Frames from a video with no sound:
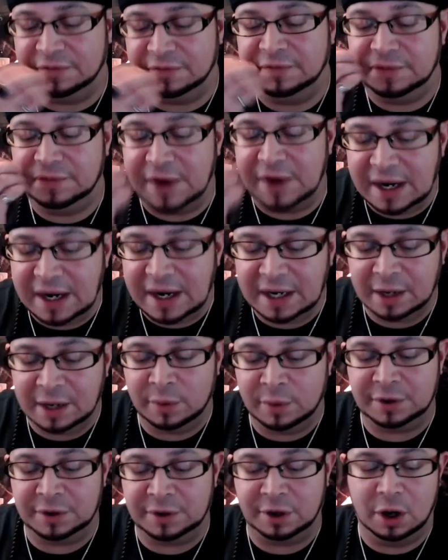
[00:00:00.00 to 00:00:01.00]
fighting
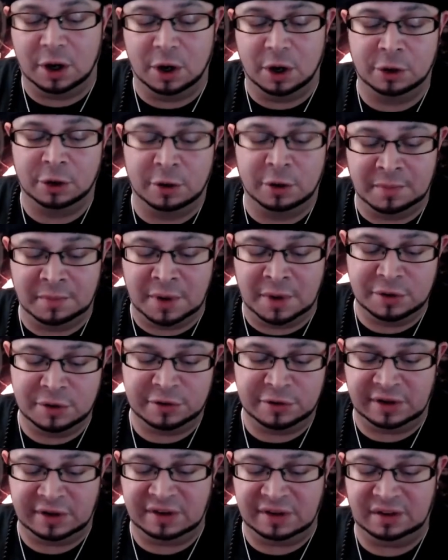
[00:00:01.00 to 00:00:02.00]
with your own
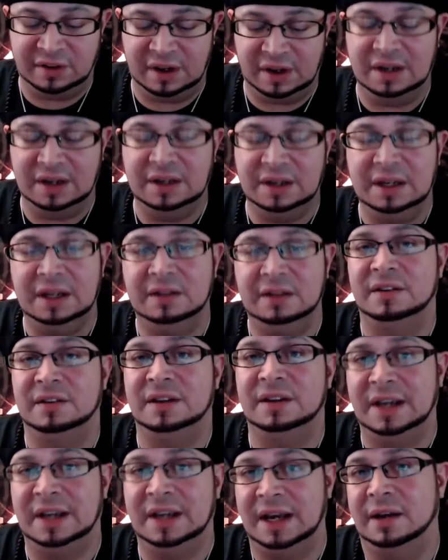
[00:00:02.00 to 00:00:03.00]
emotions and need to
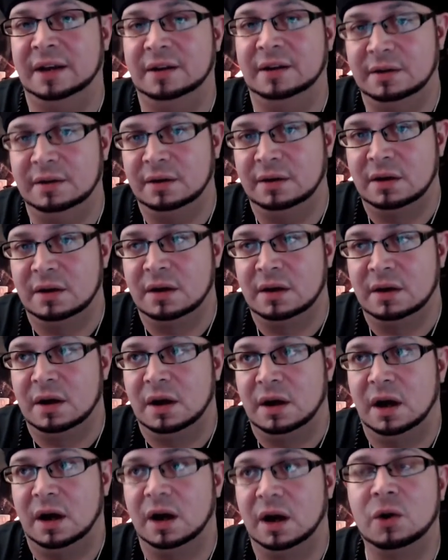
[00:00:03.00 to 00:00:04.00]
get
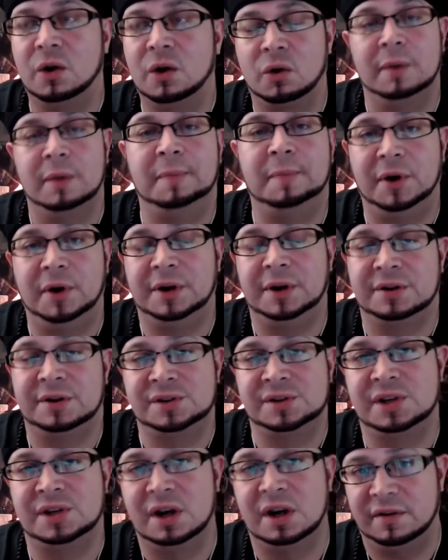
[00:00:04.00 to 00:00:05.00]
a grip on
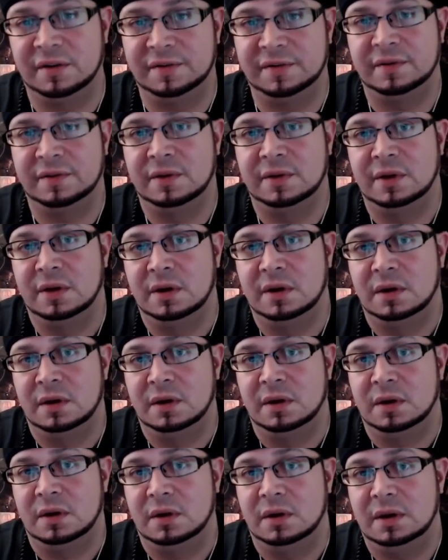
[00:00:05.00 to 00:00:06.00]
yourself
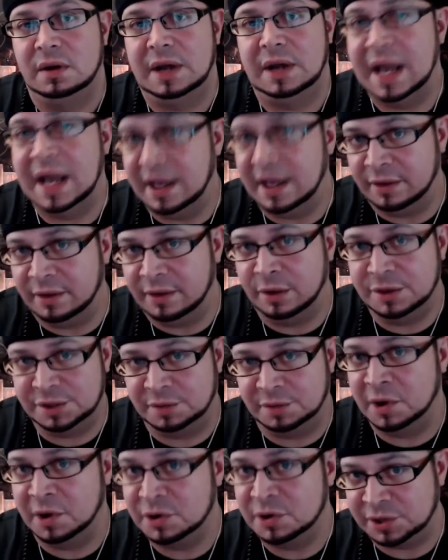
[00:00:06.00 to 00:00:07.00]
and those
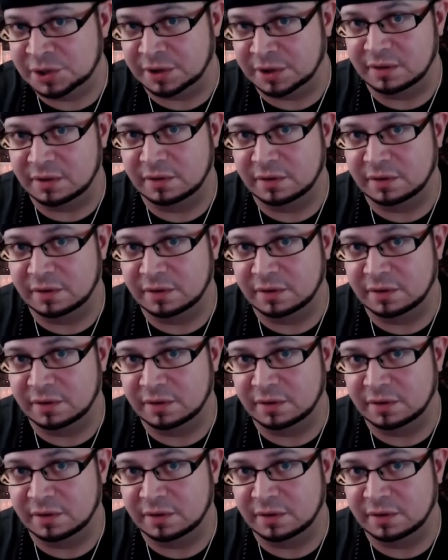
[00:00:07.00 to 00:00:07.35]
emotions.